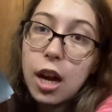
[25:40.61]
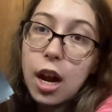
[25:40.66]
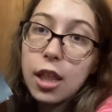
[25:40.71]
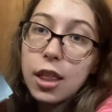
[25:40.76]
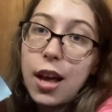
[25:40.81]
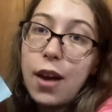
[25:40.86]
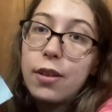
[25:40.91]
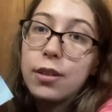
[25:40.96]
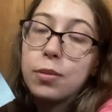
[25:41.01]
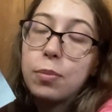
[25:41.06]
I
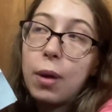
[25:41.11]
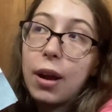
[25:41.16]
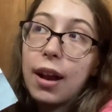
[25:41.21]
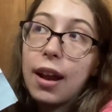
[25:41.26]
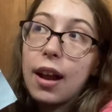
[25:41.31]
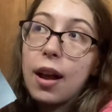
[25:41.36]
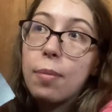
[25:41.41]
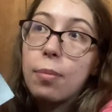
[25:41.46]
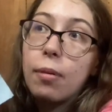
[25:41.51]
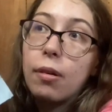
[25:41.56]
thought I was
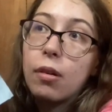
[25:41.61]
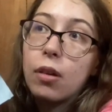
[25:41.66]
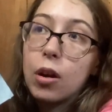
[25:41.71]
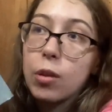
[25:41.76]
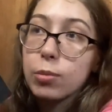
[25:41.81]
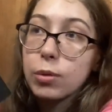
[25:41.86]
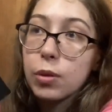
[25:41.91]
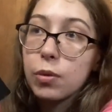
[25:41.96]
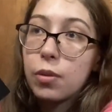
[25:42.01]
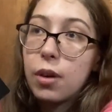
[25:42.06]
picking up
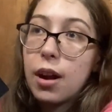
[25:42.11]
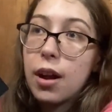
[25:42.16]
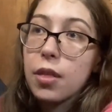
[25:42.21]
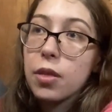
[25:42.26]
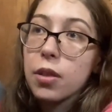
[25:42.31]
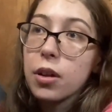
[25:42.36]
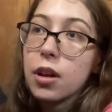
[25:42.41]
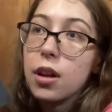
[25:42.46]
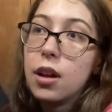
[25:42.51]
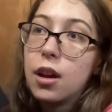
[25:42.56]
Grapes of Wrath.
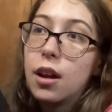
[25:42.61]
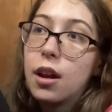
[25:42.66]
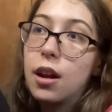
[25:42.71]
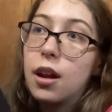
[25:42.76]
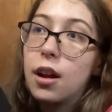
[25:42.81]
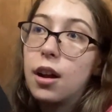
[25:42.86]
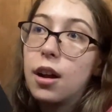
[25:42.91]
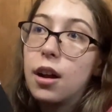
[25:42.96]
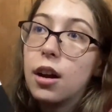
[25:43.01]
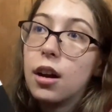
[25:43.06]

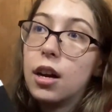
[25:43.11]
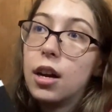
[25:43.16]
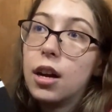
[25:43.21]
I